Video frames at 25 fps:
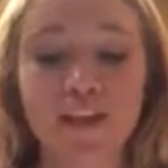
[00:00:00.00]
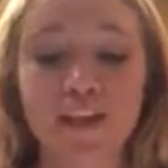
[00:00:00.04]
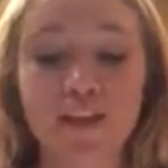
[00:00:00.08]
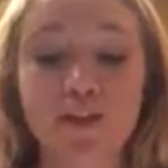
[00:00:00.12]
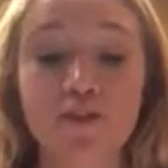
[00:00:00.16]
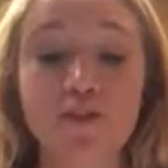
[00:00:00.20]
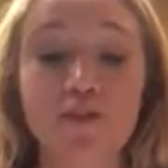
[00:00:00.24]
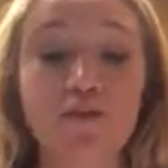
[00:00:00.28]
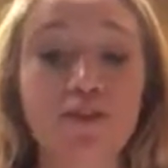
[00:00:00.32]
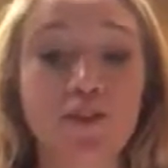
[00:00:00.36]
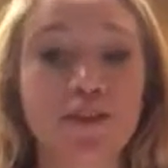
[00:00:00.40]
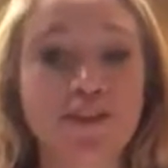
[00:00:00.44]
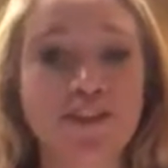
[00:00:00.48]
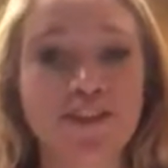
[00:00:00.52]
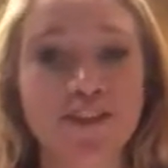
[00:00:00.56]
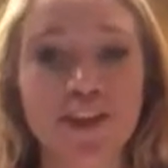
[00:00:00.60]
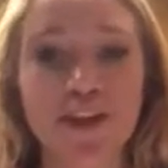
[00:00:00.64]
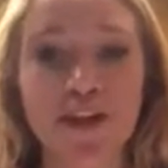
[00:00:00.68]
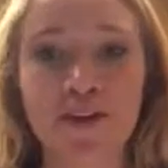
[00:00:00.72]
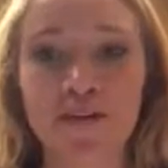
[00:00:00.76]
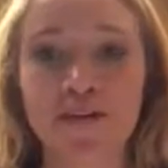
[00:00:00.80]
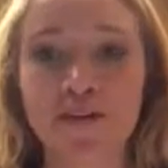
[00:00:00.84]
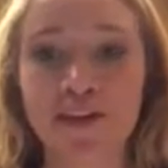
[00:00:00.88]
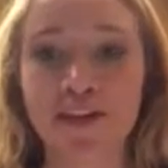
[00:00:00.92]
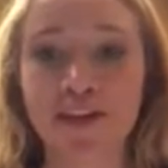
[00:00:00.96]
the first
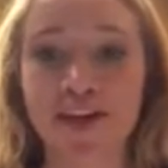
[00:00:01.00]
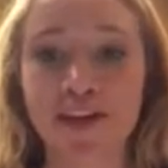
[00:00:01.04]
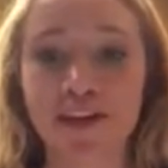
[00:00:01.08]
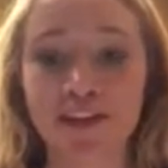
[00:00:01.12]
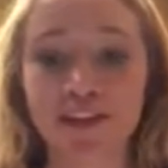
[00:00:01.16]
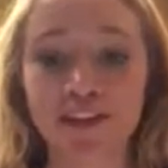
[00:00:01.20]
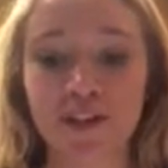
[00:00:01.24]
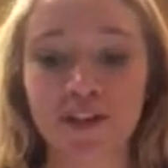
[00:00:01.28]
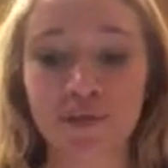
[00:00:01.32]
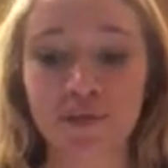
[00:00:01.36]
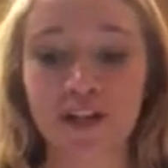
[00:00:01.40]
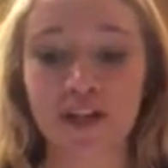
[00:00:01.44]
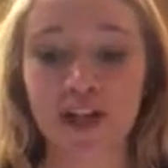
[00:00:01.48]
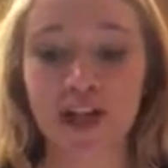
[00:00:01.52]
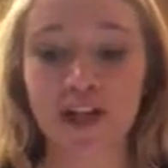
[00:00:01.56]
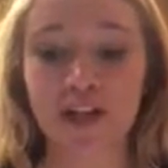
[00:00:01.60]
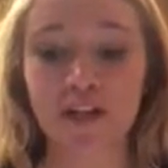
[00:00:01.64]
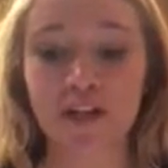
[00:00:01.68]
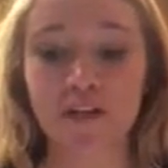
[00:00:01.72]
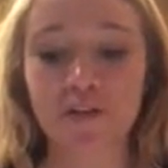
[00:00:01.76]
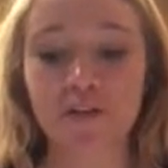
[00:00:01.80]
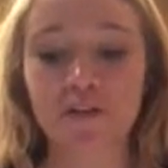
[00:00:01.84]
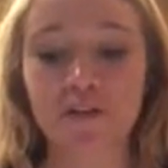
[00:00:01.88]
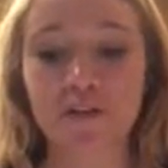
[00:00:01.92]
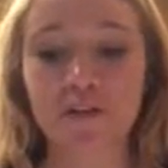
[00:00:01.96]
day when we got there, we kind
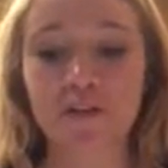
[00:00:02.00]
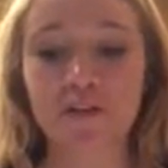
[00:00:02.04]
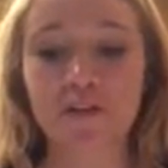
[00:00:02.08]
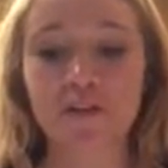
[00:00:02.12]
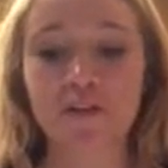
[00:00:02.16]
of